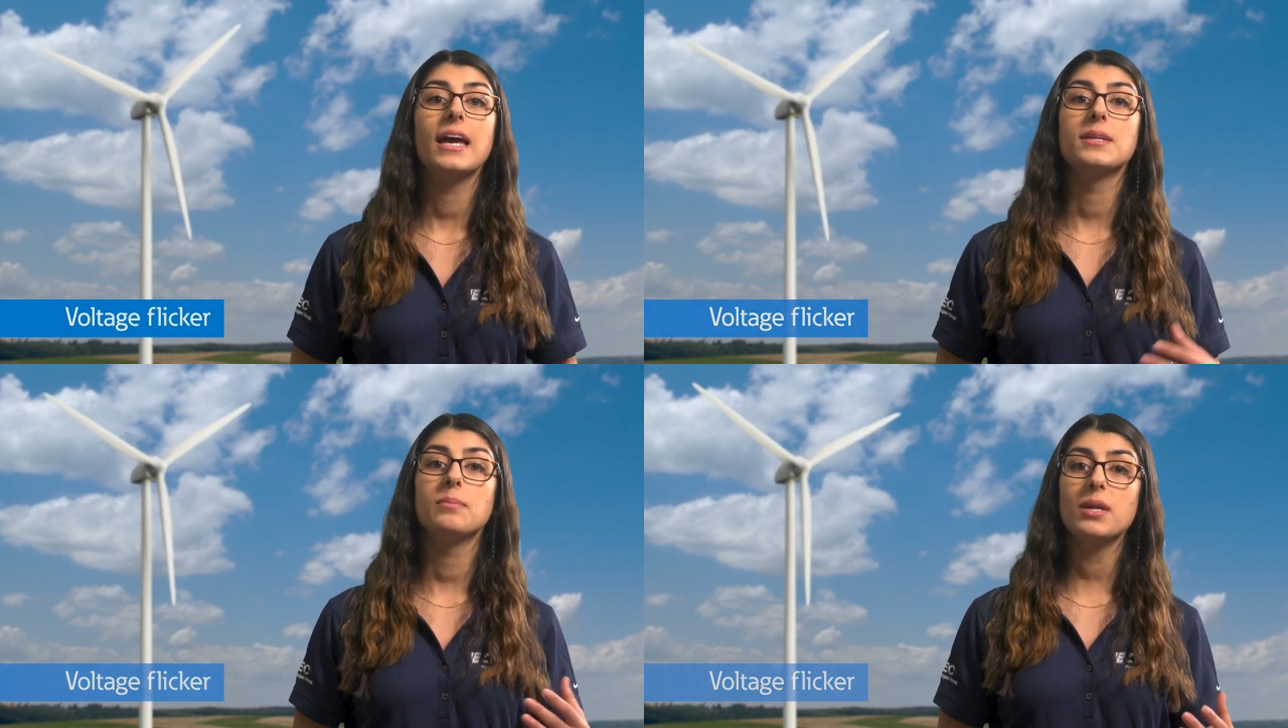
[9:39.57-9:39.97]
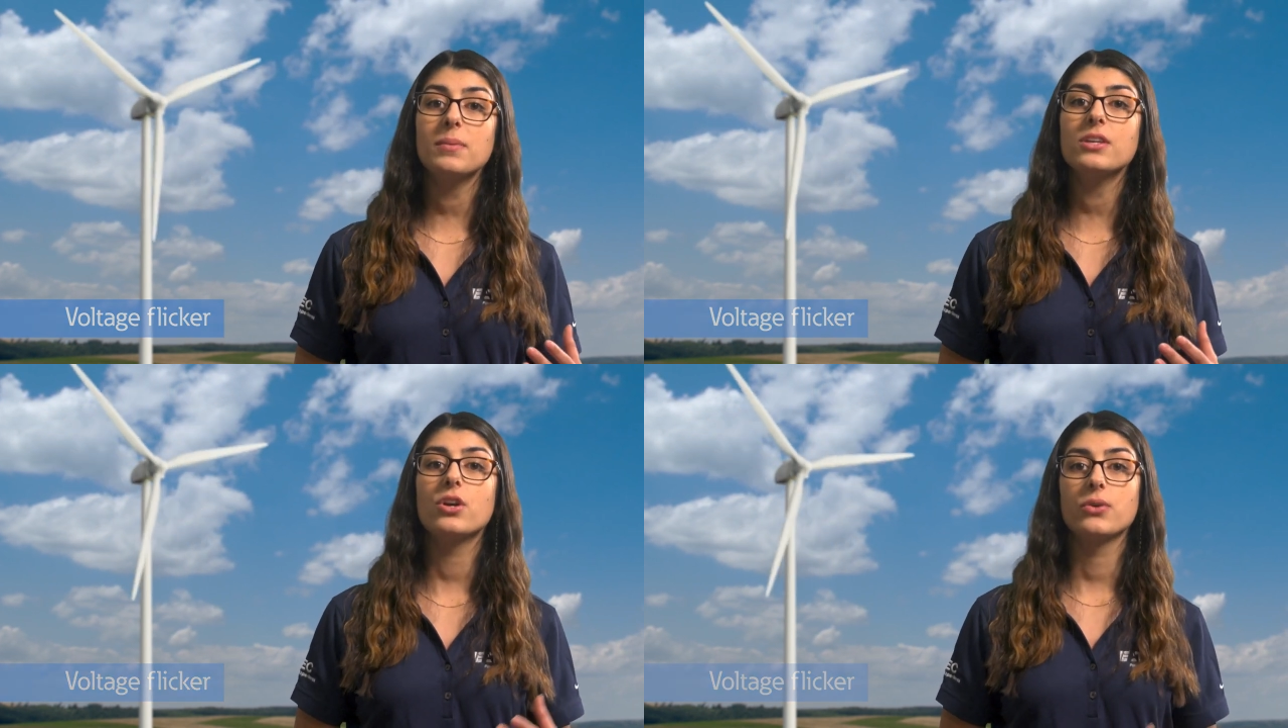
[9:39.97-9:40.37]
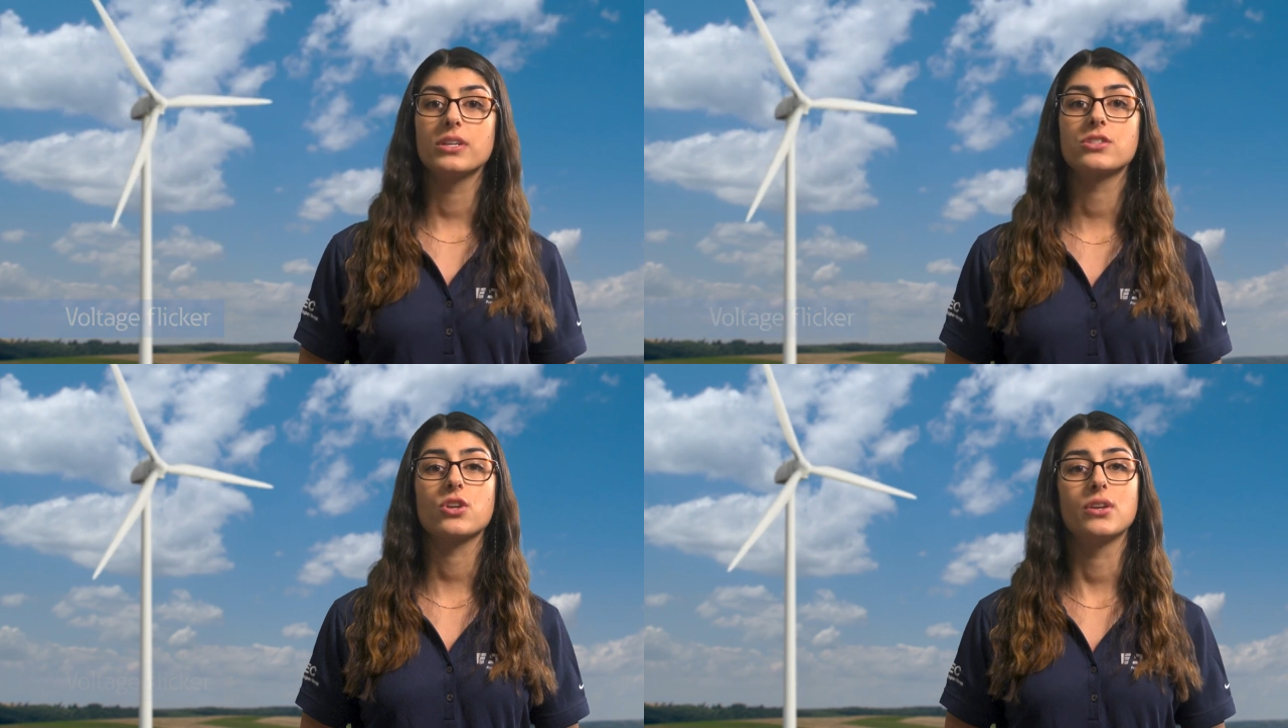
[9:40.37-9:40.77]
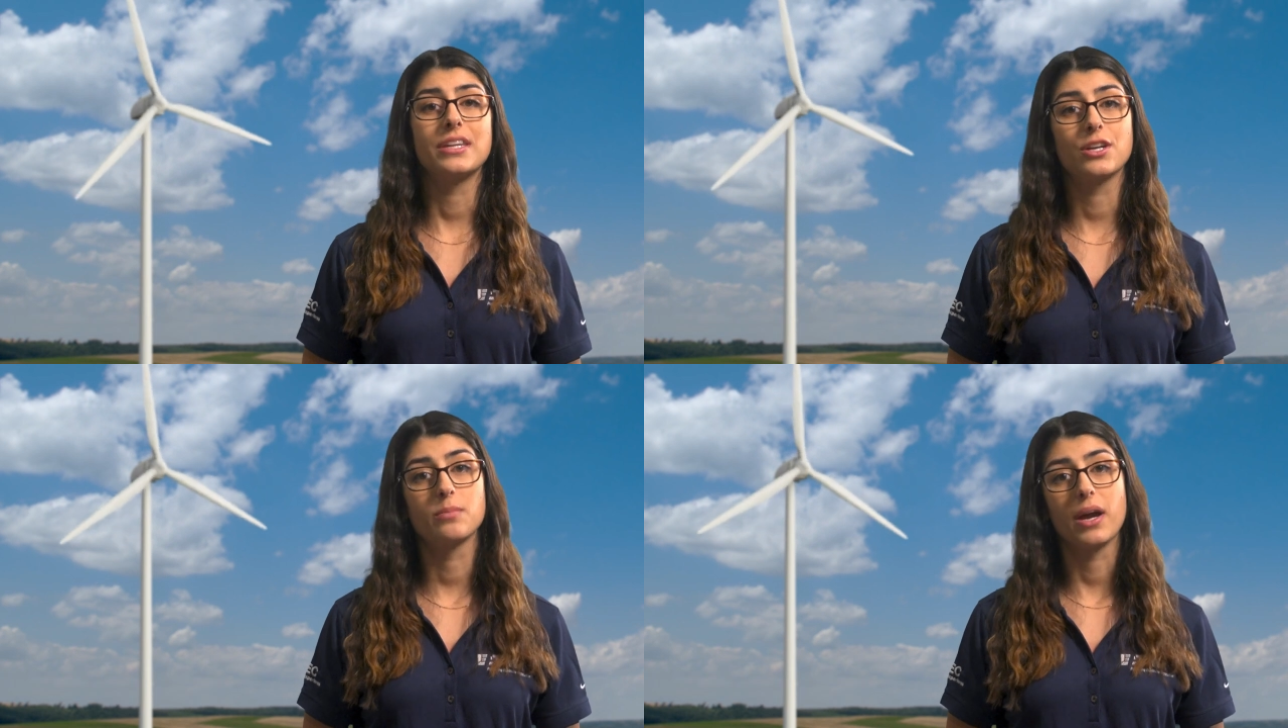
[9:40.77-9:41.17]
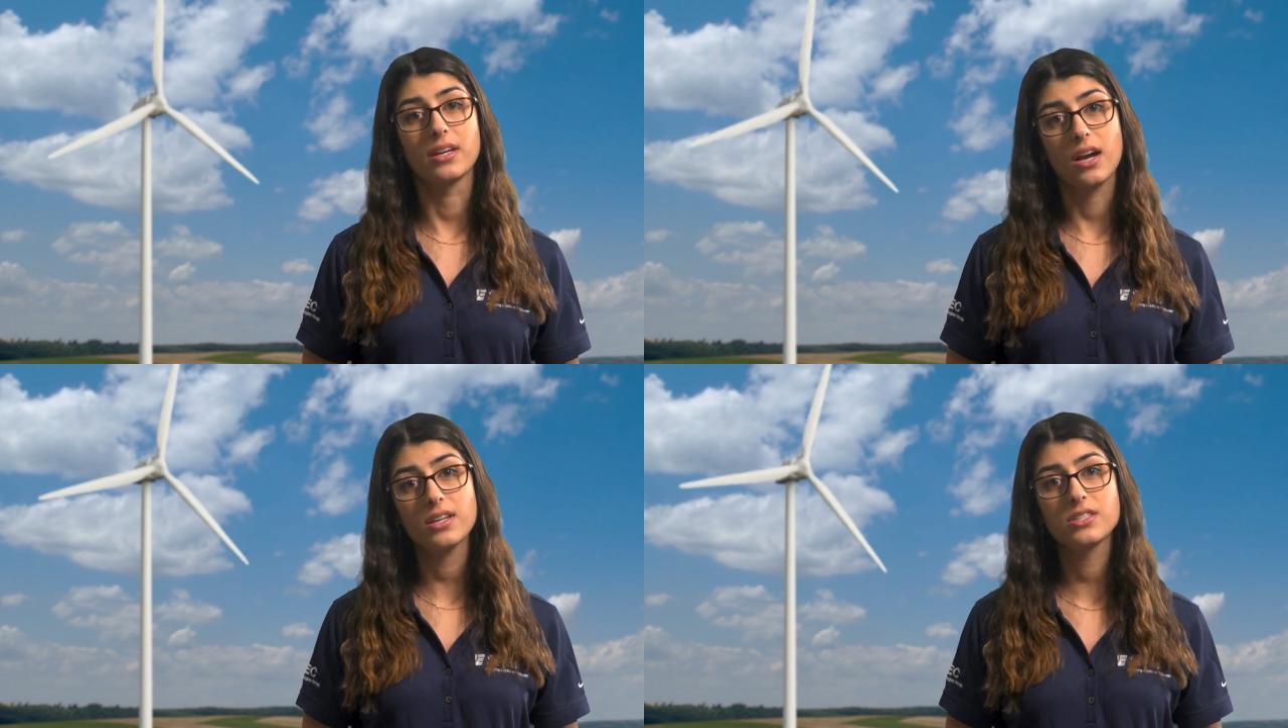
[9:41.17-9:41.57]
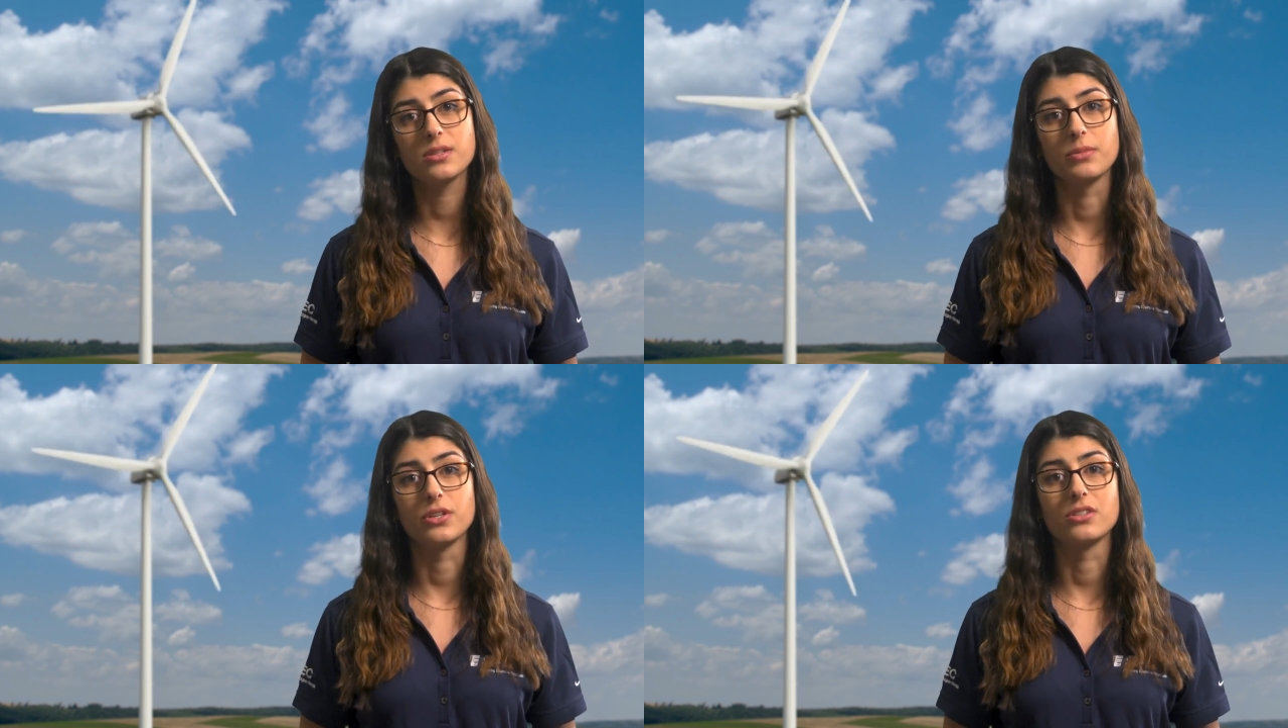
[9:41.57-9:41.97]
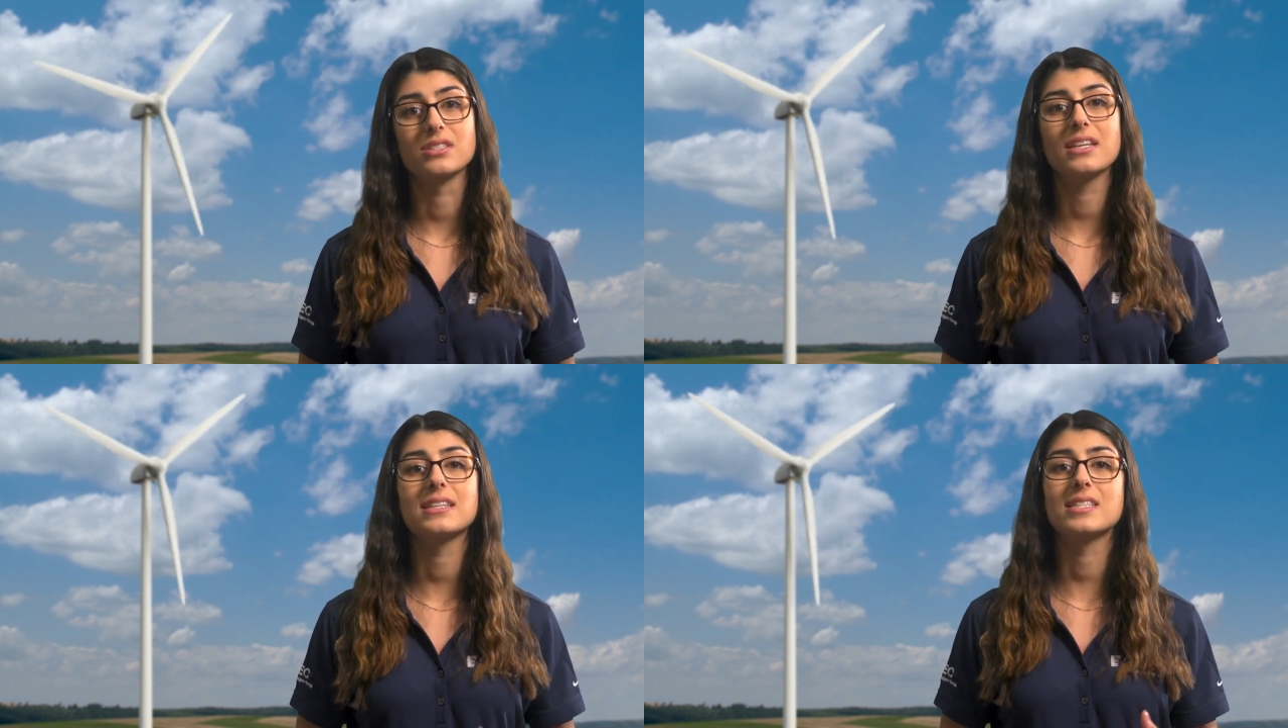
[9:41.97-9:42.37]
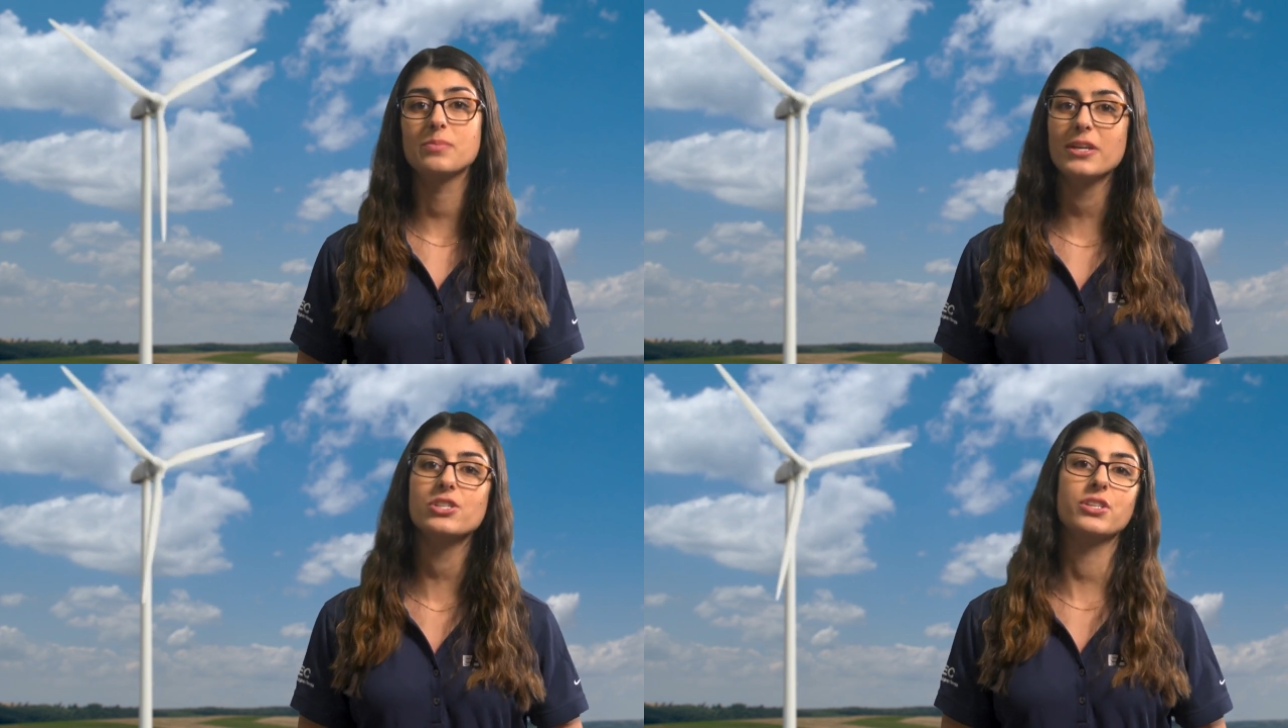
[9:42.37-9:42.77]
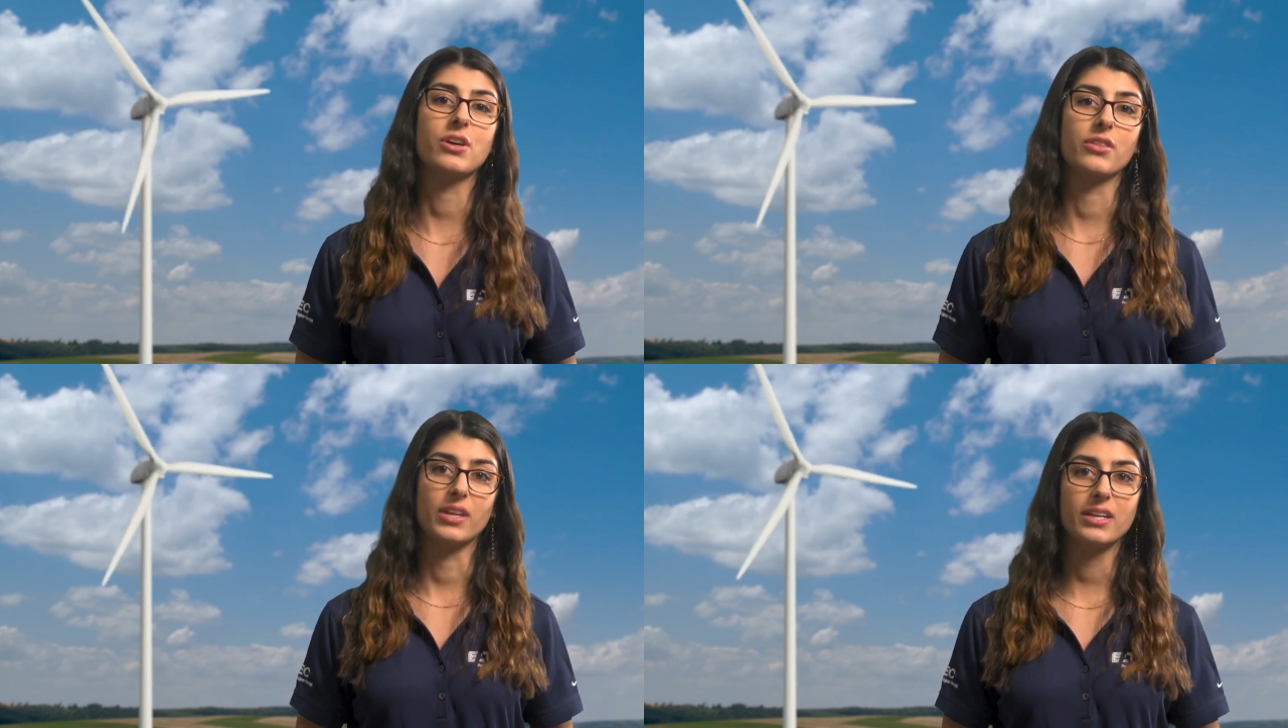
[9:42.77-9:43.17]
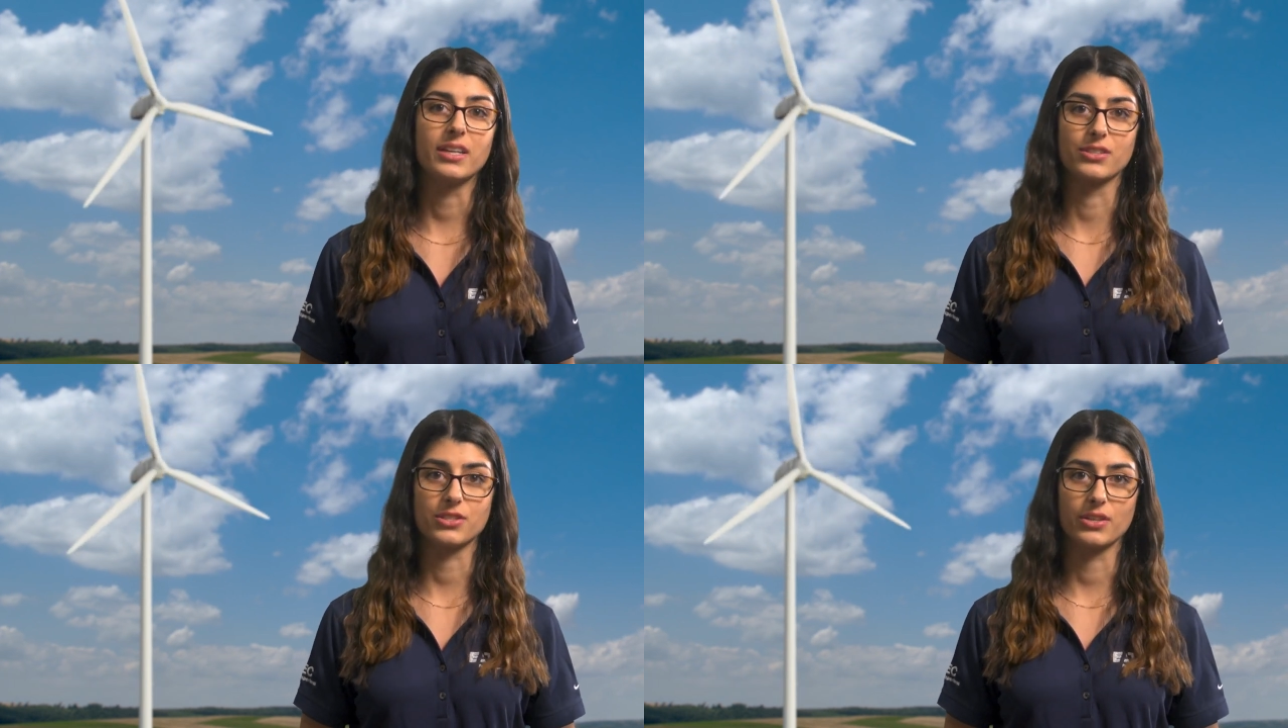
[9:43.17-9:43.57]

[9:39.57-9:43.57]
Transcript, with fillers: and may be noticed on nearby customers, especially on lighting